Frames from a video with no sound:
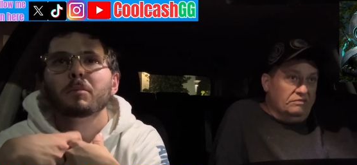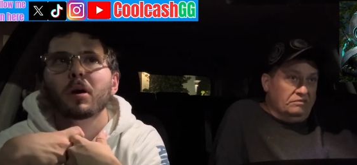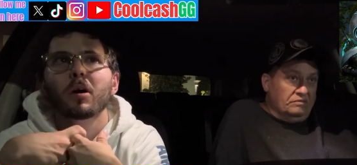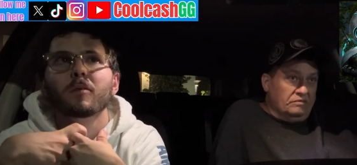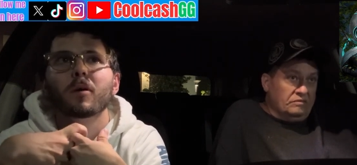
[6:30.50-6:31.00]

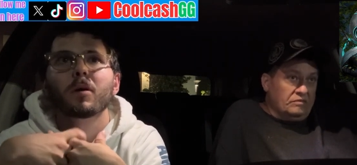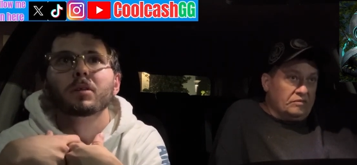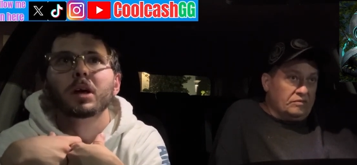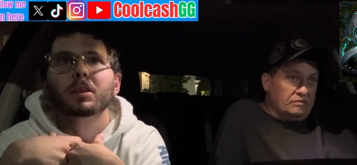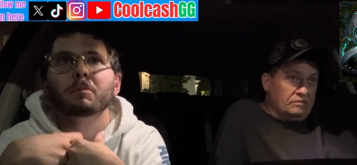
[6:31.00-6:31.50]
Speaker 1: But overall,
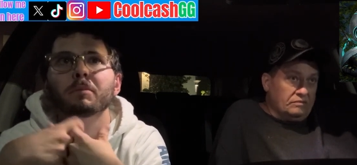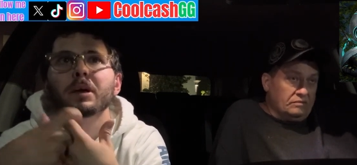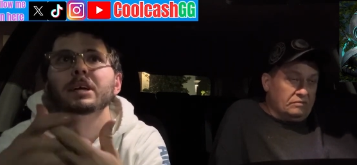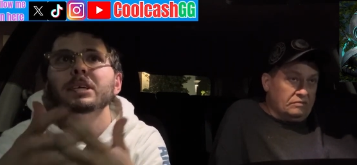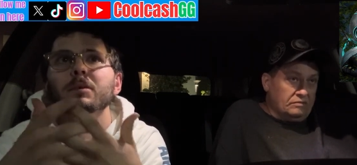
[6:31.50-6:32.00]
like the
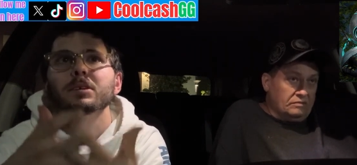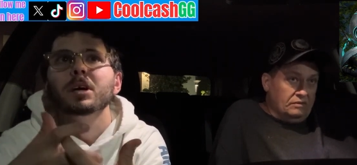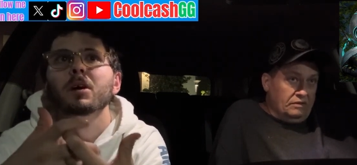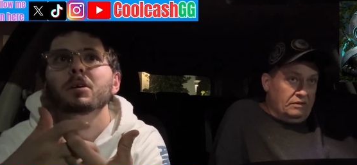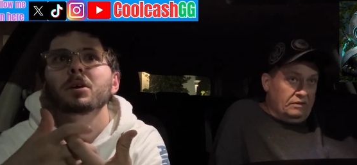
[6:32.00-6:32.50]
biggest thing I would
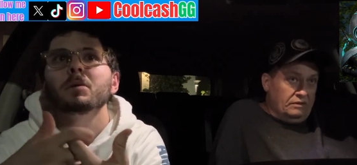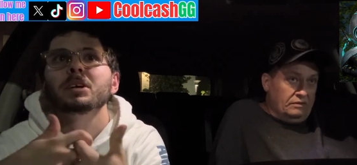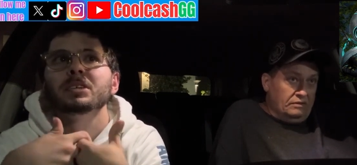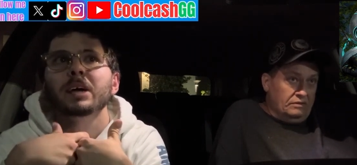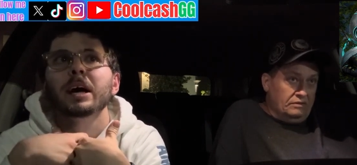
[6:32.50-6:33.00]
tell you
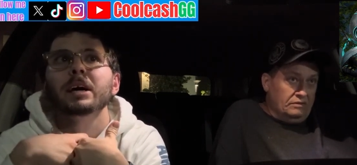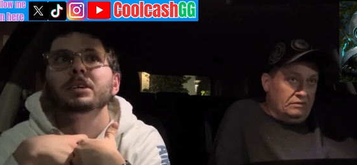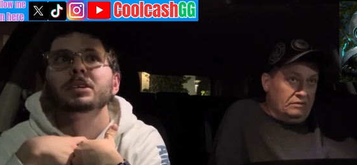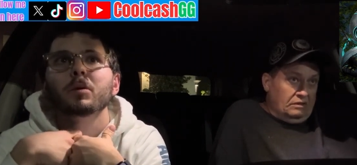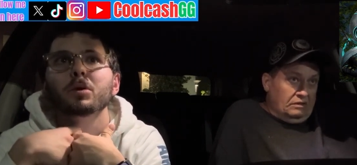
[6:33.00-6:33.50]
is
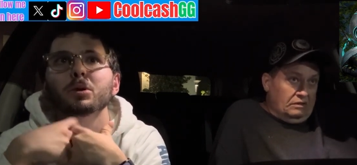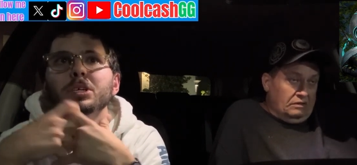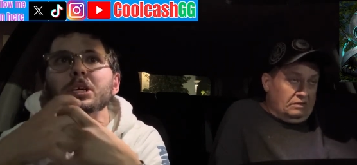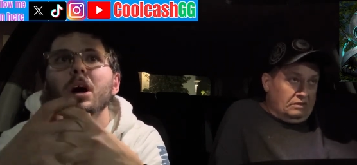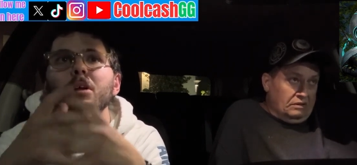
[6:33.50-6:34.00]
that when you
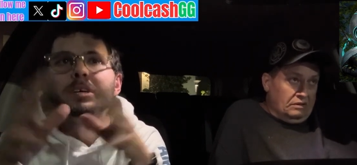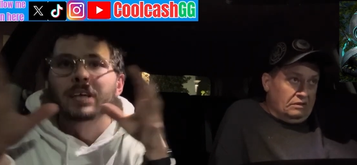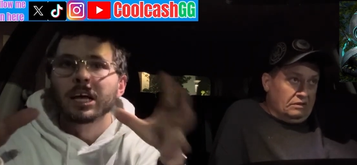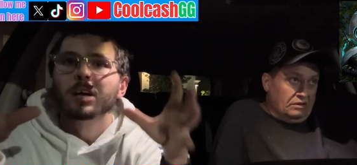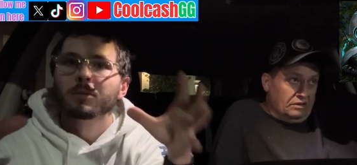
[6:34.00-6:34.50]
see all these
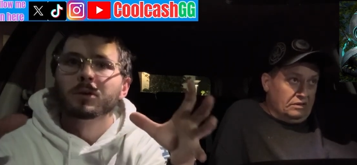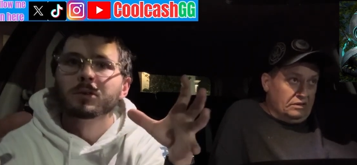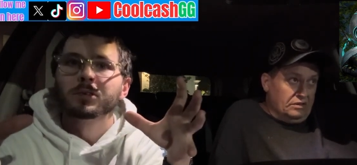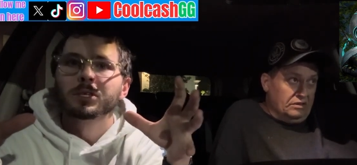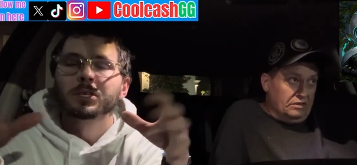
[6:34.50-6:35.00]

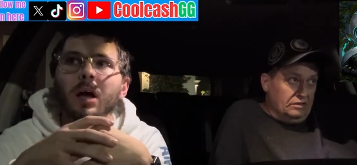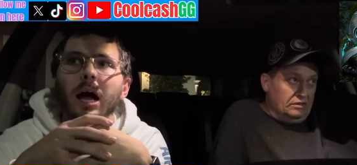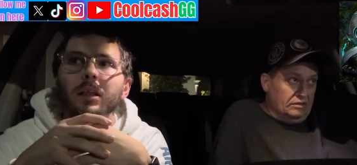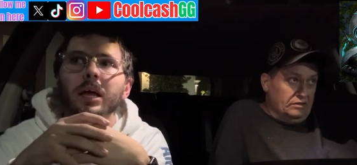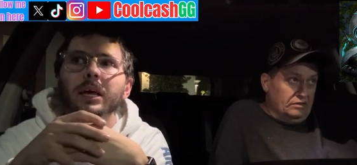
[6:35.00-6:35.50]
animals,
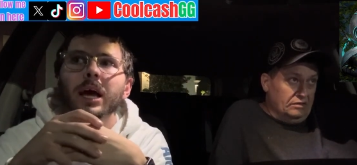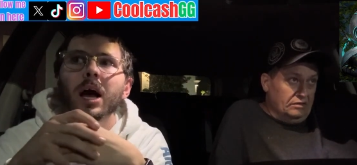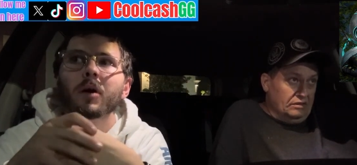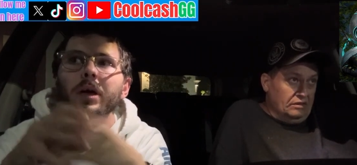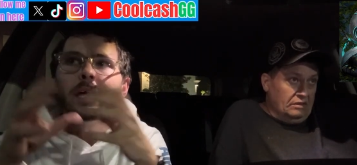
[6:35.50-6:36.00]
I like
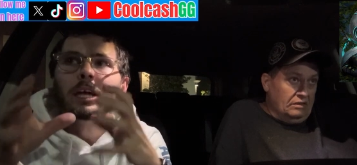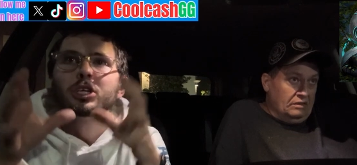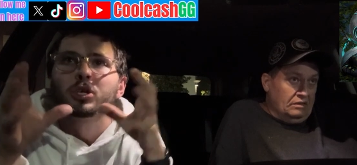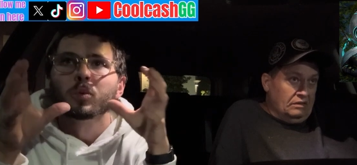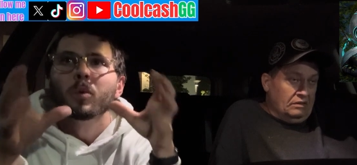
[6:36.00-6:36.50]
how
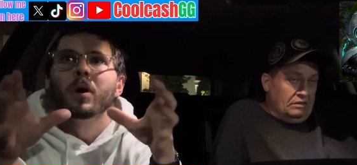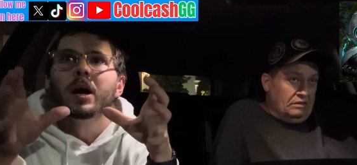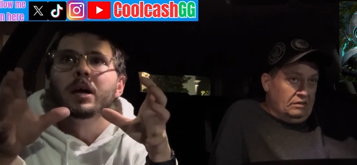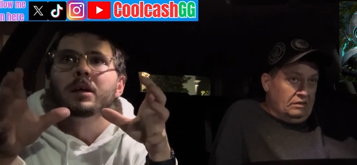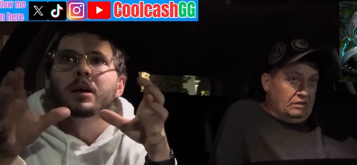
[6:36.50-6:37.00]
each
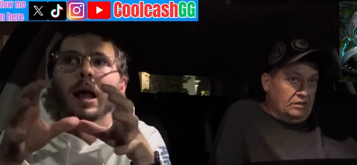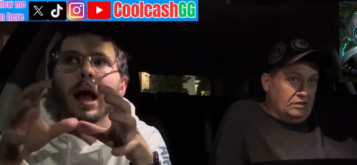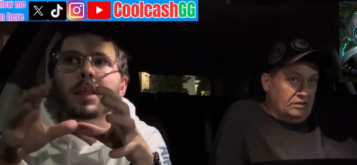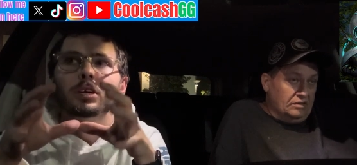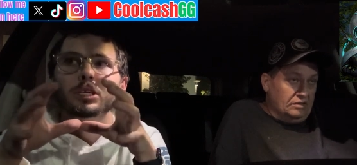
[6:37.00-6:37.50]
one
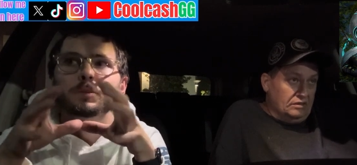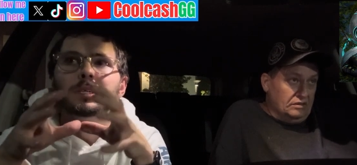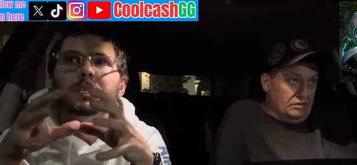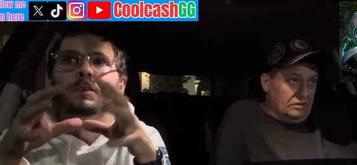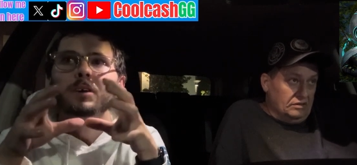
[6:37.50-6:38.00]
had their
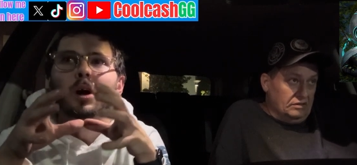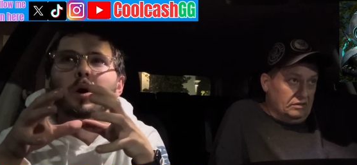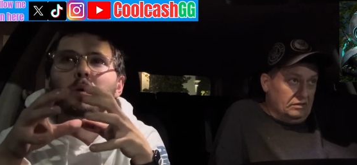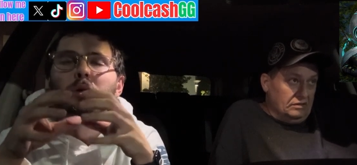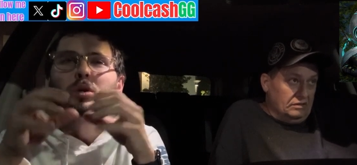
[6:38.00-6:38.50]
specific
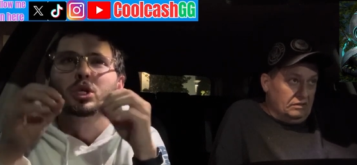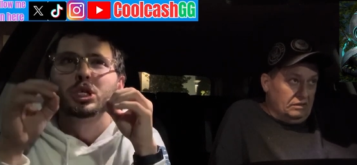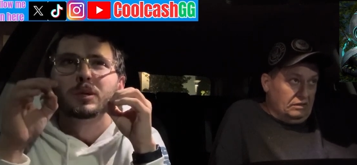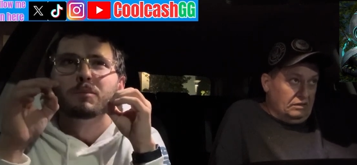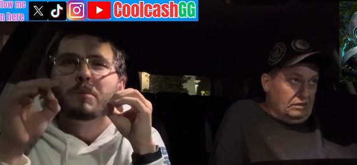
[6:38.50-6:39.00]
own little
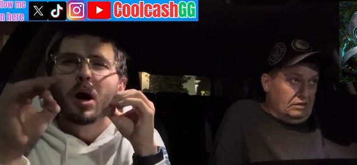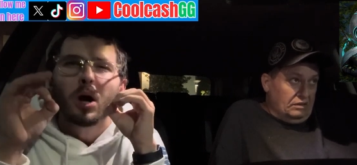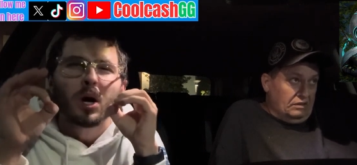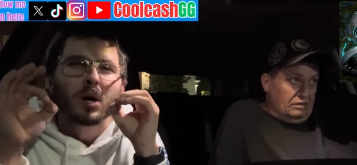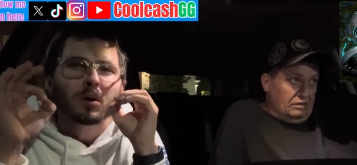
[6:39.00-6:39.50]

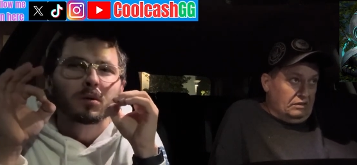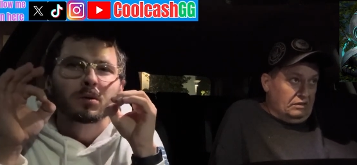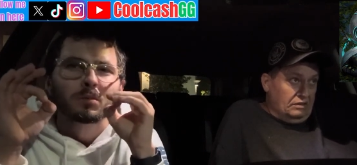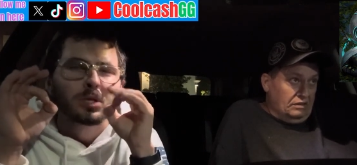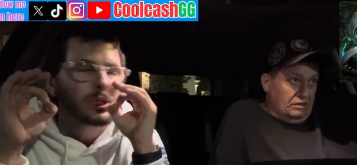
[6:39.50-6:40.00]
small
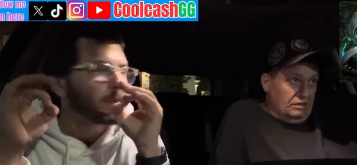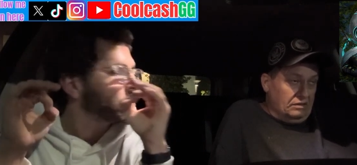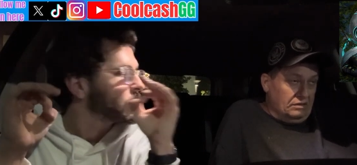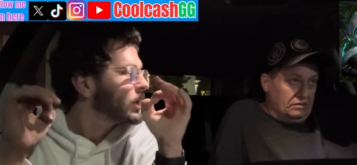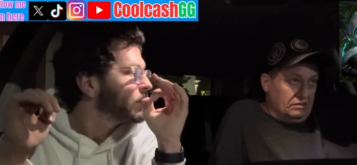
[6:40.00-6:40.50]

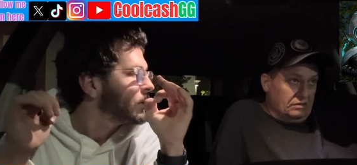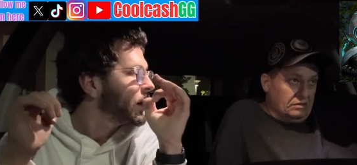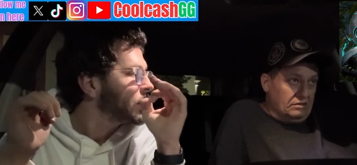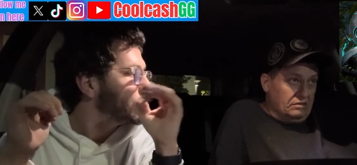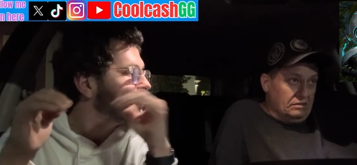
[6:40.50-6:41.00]
small
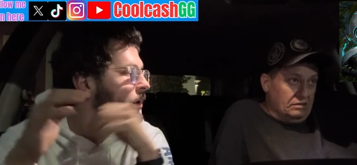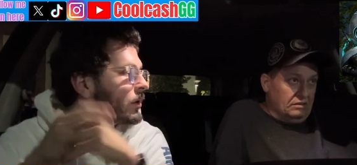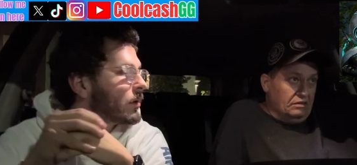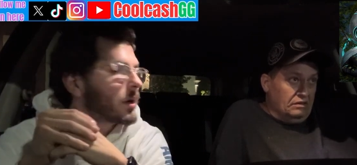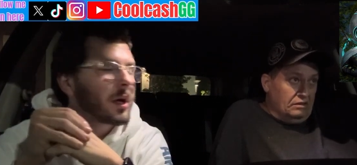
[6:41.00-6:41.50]
subplot, if you
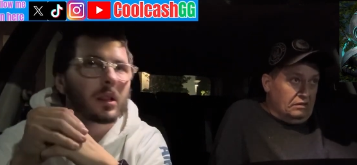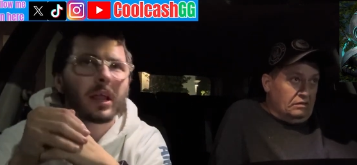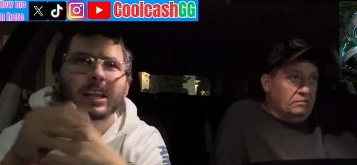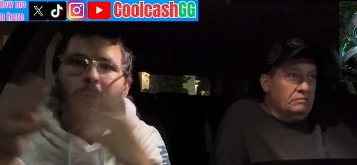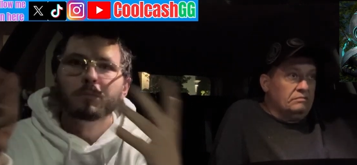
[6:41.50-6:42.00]
will.
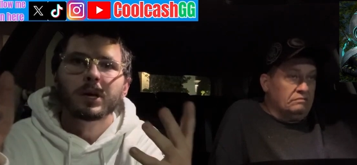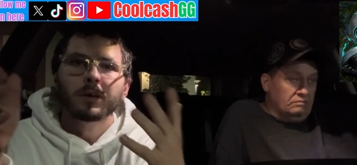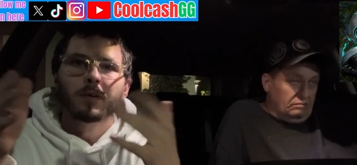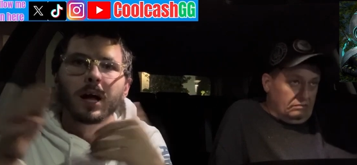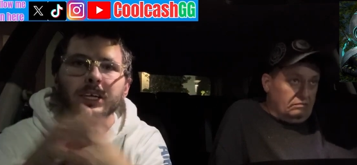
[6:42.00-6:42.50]
Like the
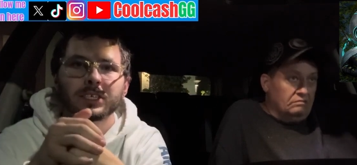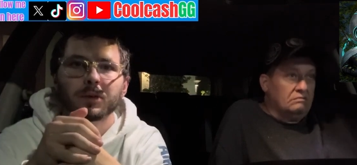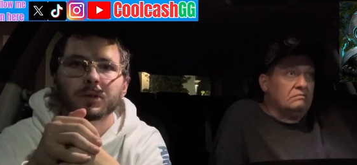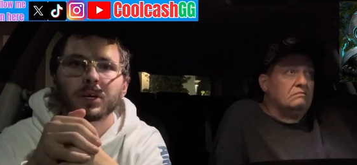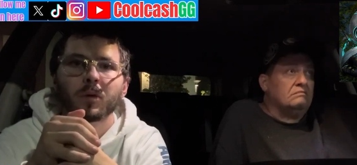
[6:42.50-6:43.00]
beaver has mm-hmm. his
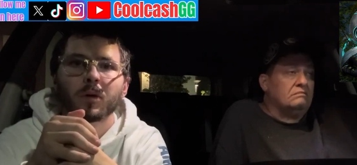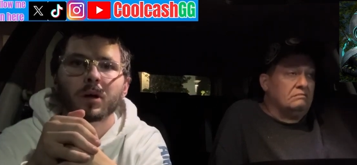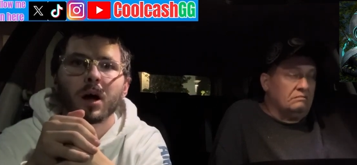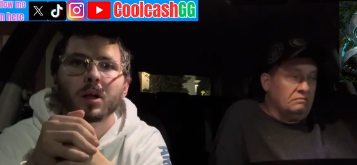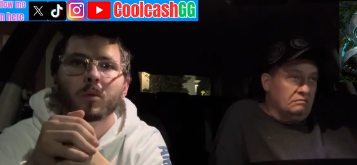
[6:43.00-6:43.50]
own thing going
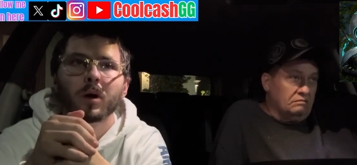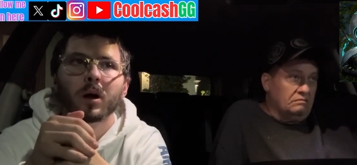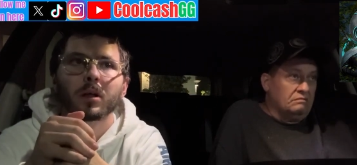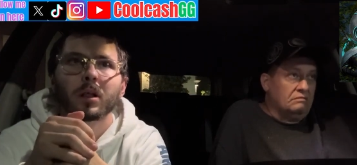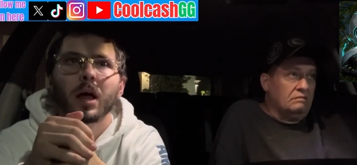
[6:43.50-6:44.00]
on
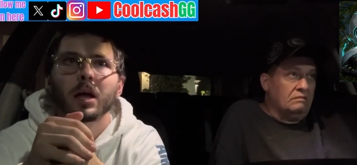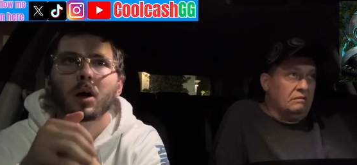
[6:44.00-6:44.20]
where they're like,